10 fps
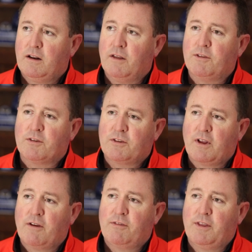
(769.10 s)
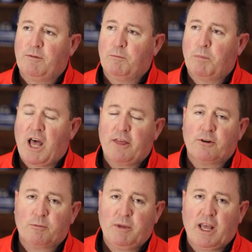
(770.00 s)
of the stuff that
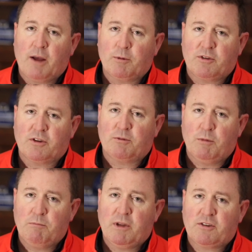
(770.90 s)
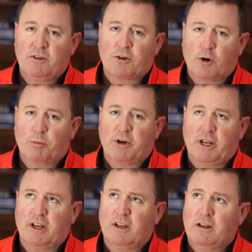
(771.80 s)
bothered me, I was just
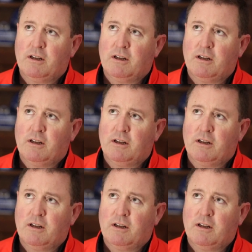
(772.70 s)
misinterpreting